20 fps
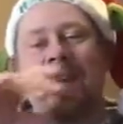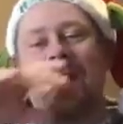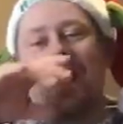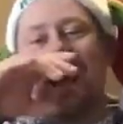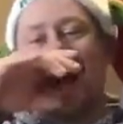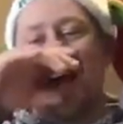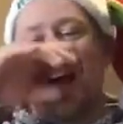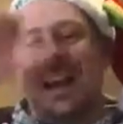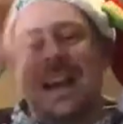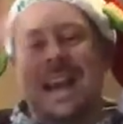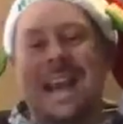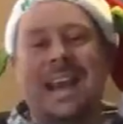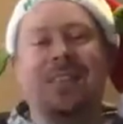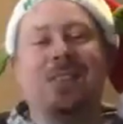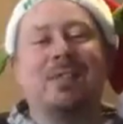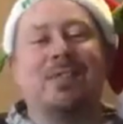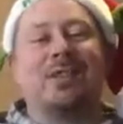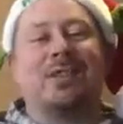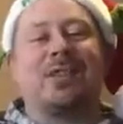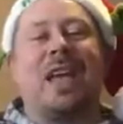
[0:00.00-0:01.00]
on
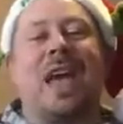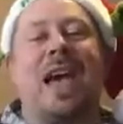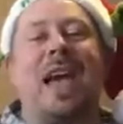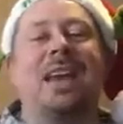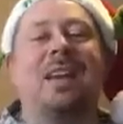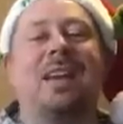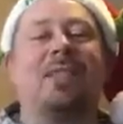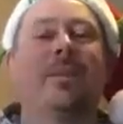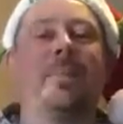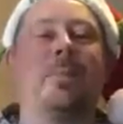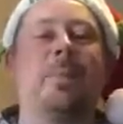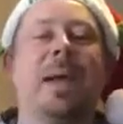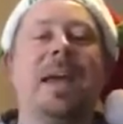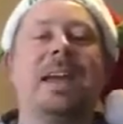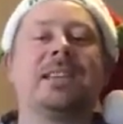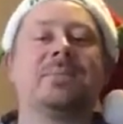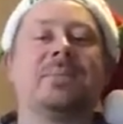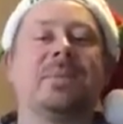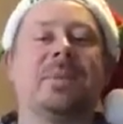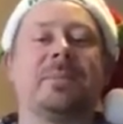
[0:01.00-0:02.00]
either side of the
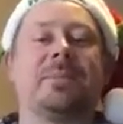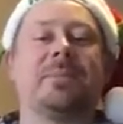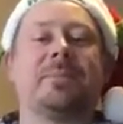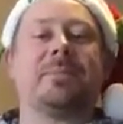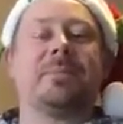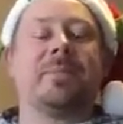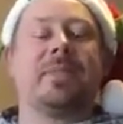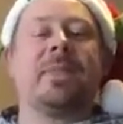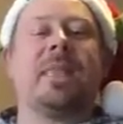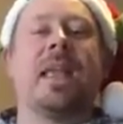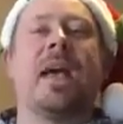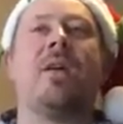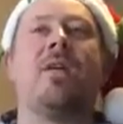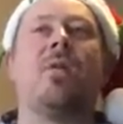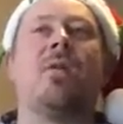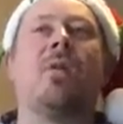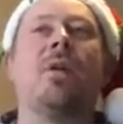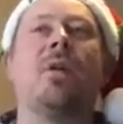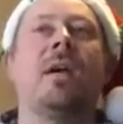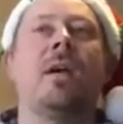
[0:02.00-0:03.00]
basement. Now,